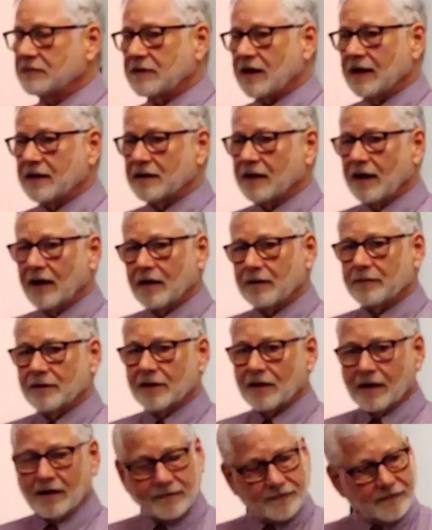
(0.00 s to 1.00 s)
Take the
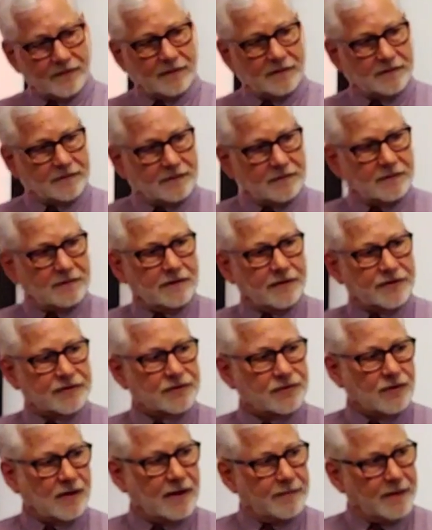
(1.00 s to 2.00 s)
helmet off,
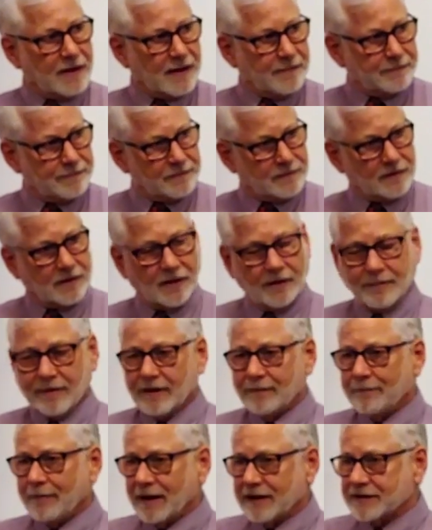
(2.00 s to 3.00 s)
scrub up and go
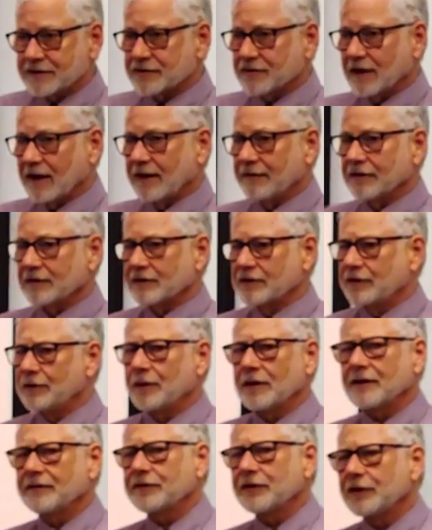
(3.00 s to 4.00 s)
be a bus driver.
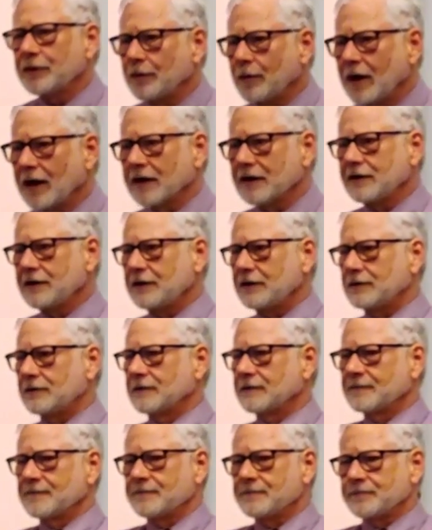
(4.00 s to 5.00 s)
Do whatever you want to
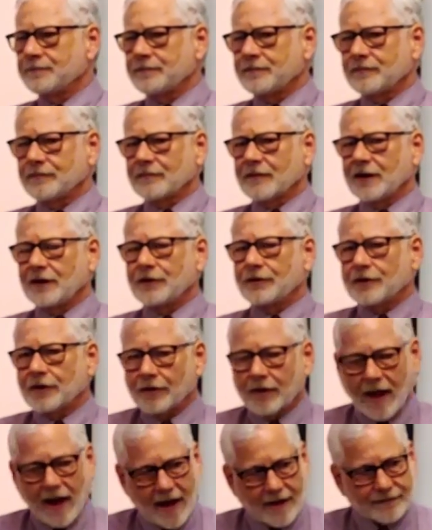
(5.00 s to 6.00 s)
do. You
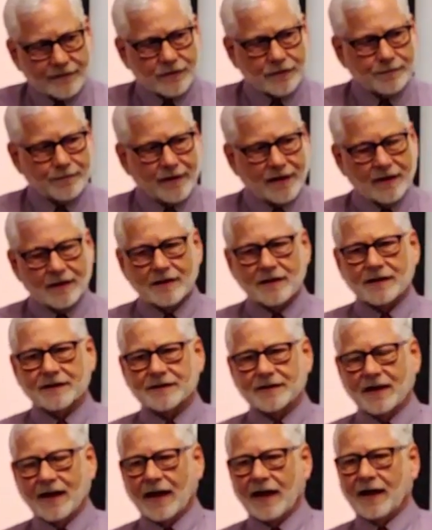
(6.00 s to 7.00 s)
don't have to be in
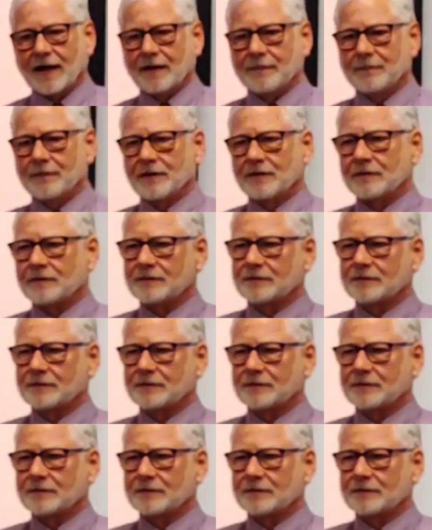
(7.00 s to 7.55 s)
this game.